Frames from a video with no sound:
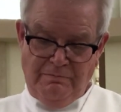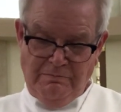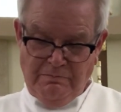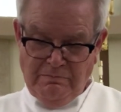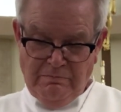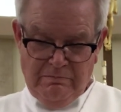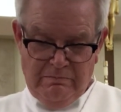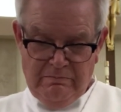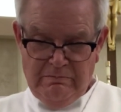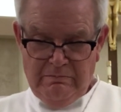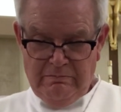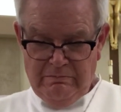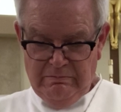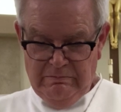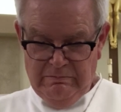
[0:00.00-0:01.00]

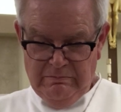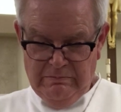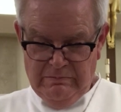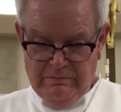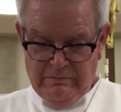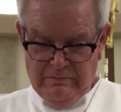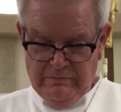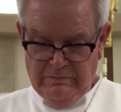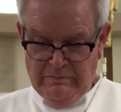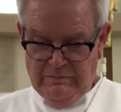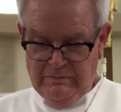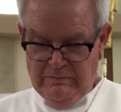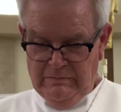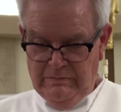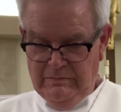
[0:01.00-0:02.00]

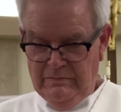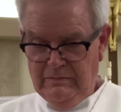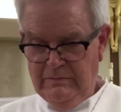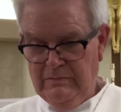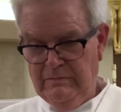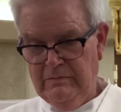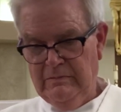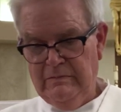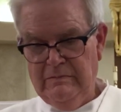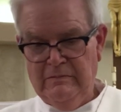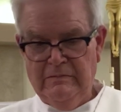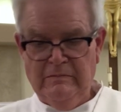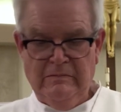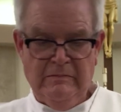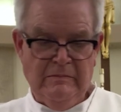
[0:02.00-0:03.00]

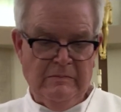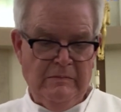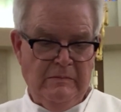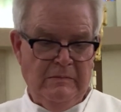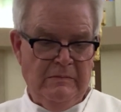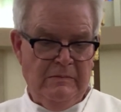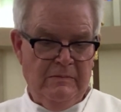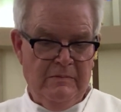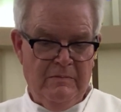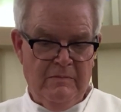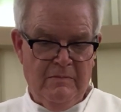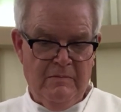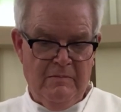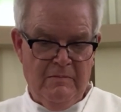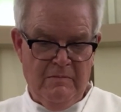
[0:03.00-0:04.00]

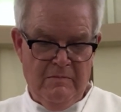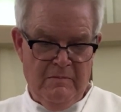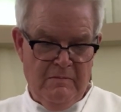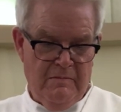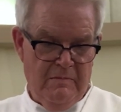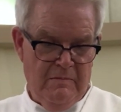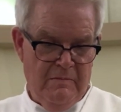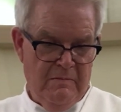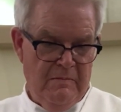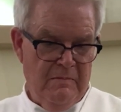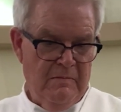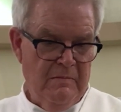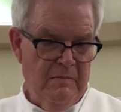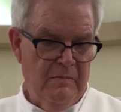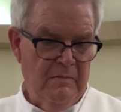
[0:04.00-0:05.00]

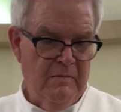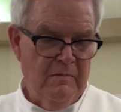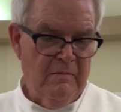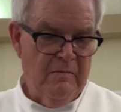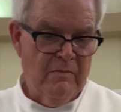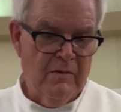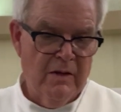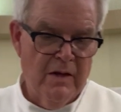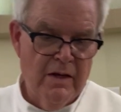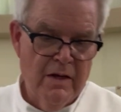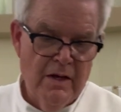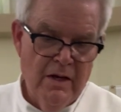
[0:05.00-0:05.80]
[no speech]